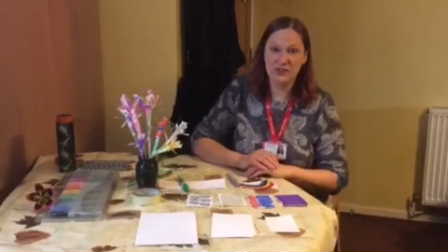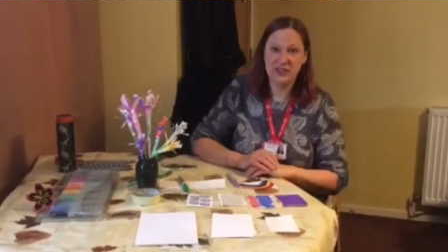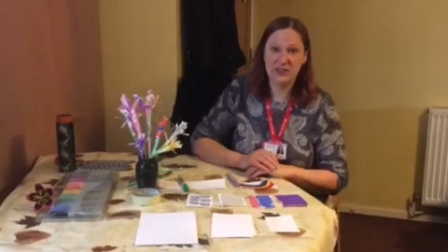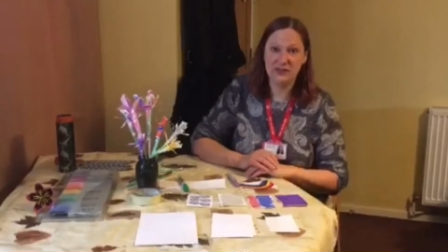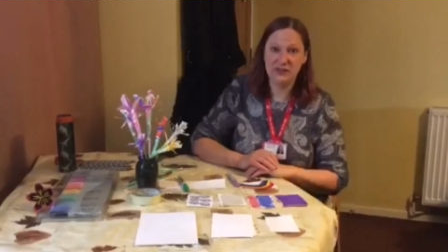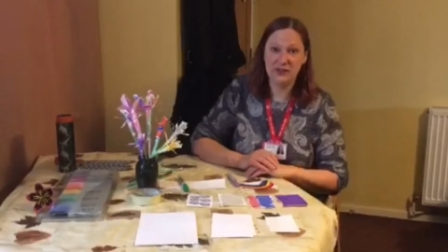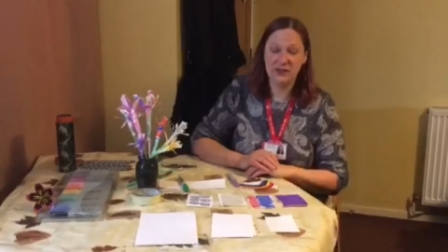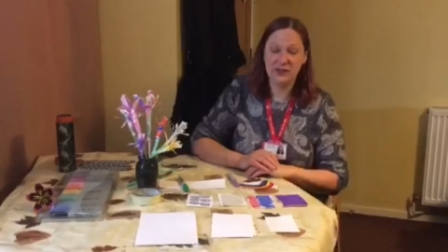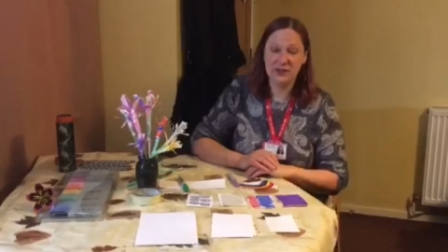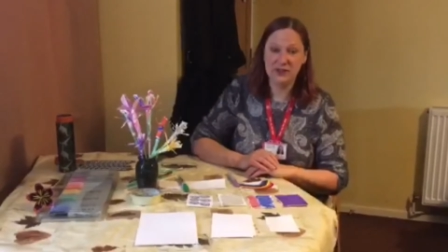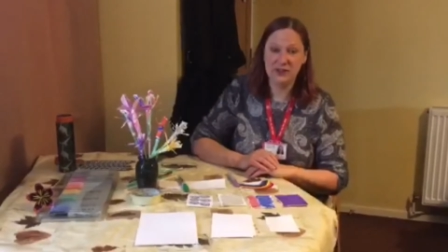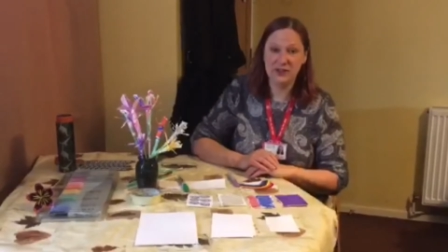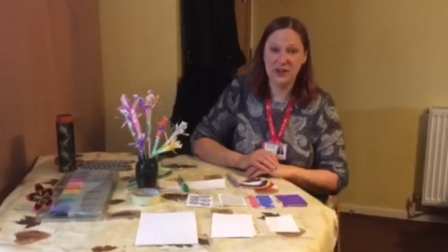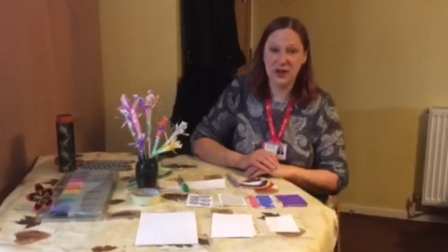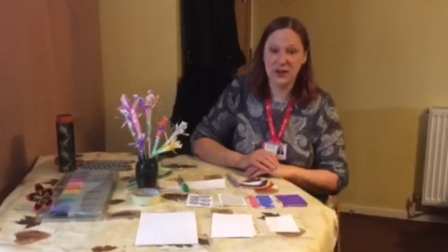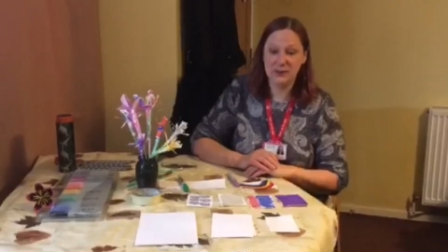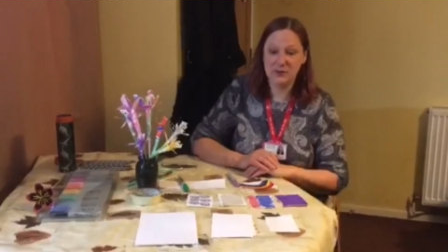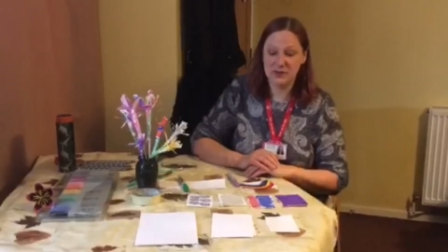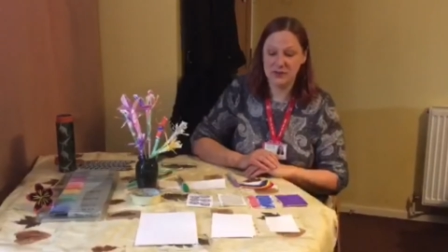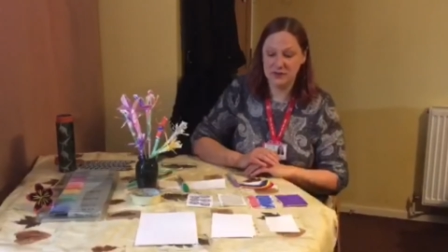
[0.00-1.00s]
different
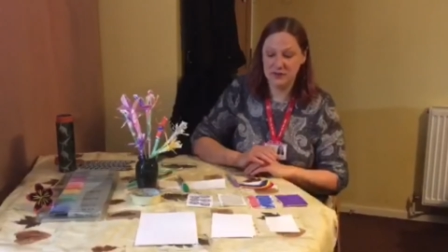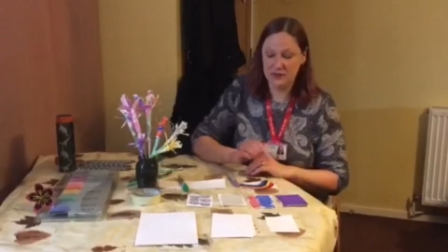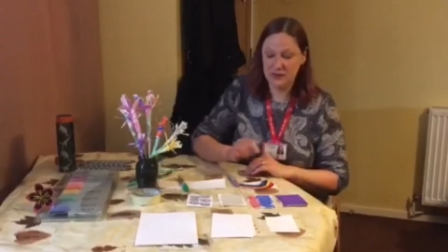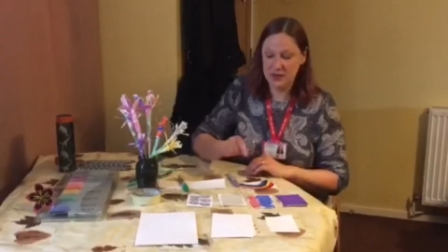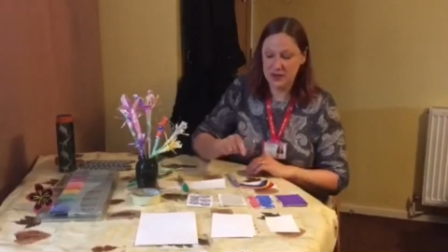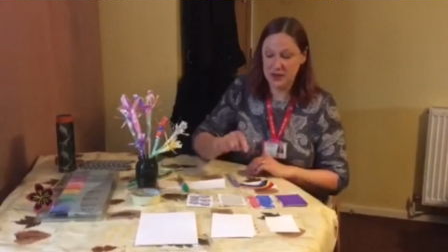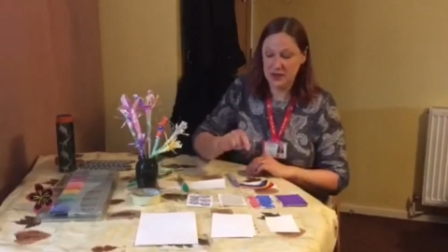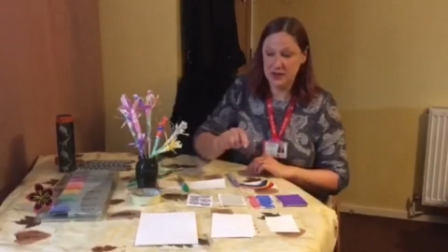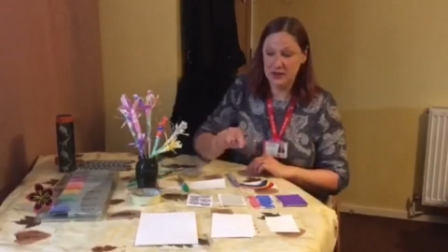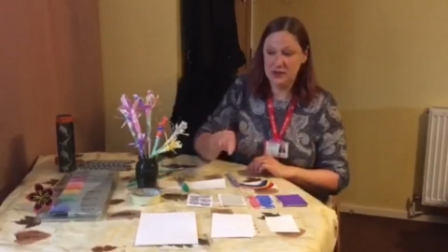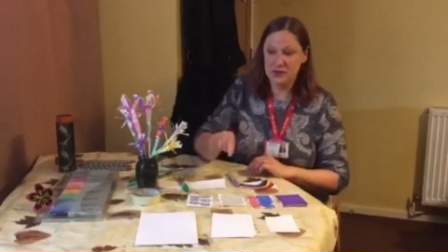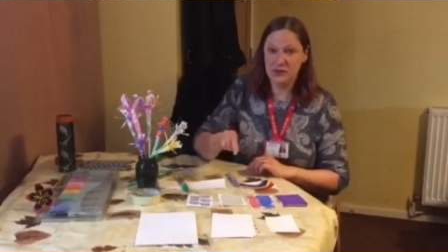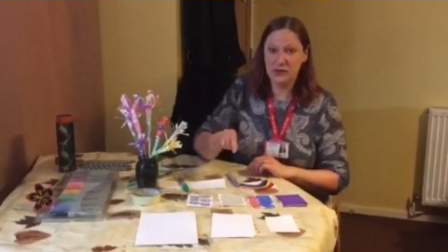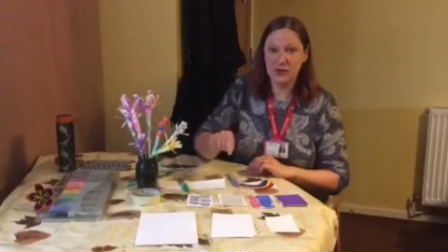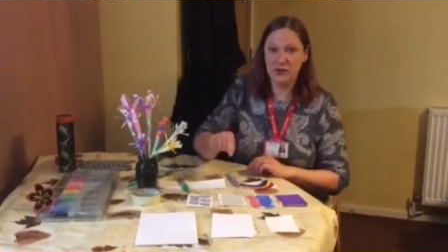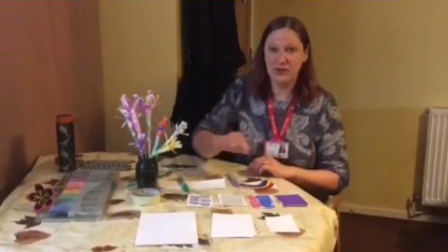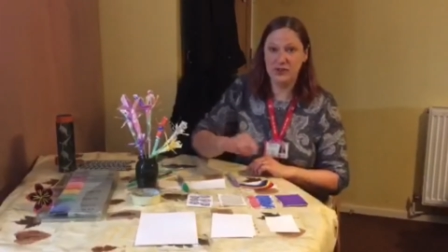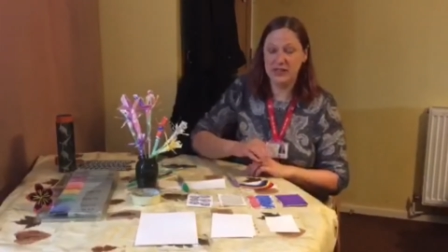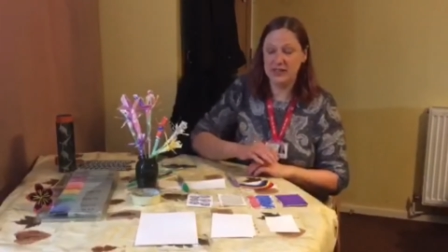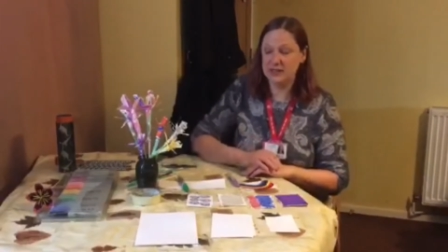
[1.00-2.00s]
types of
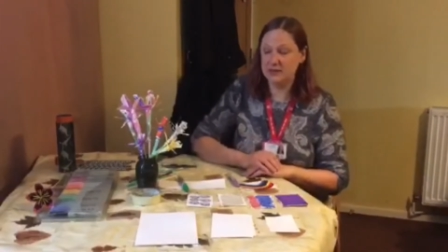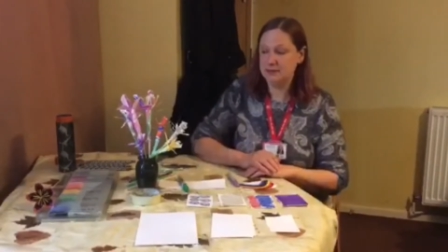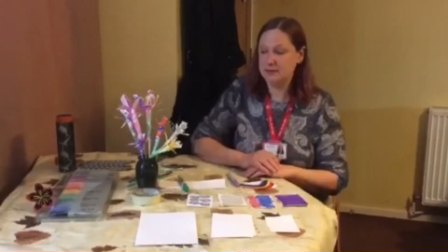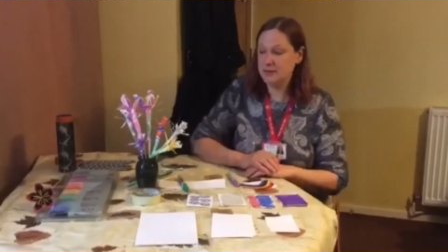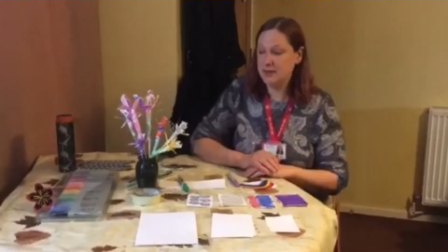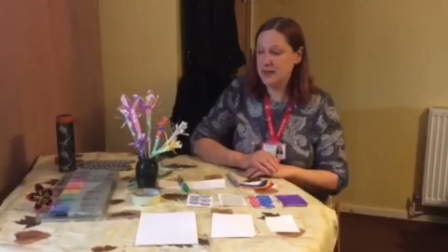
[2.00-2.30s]
drawing.